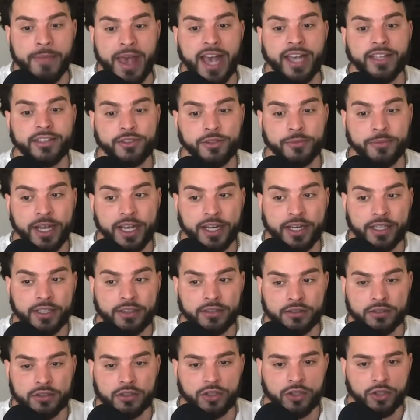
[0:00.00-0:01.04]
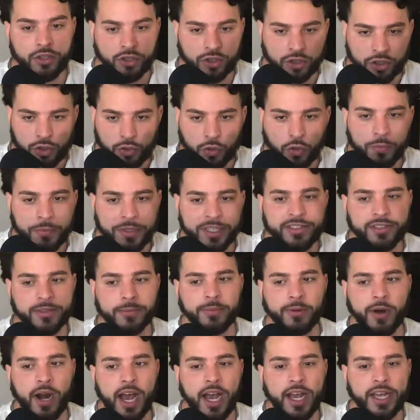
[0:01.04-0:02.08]
masturbating, you'll be
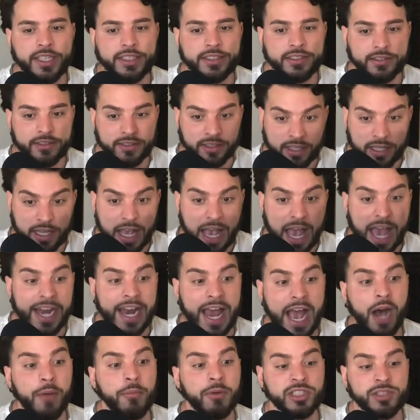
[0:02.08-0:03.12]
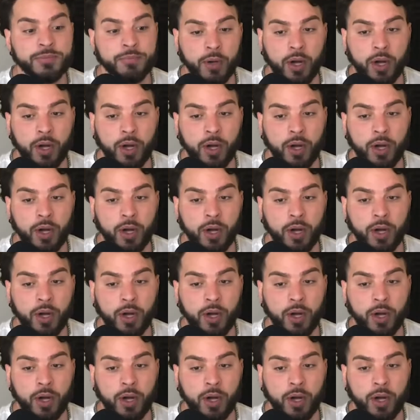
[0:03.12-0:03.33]
surprised at how much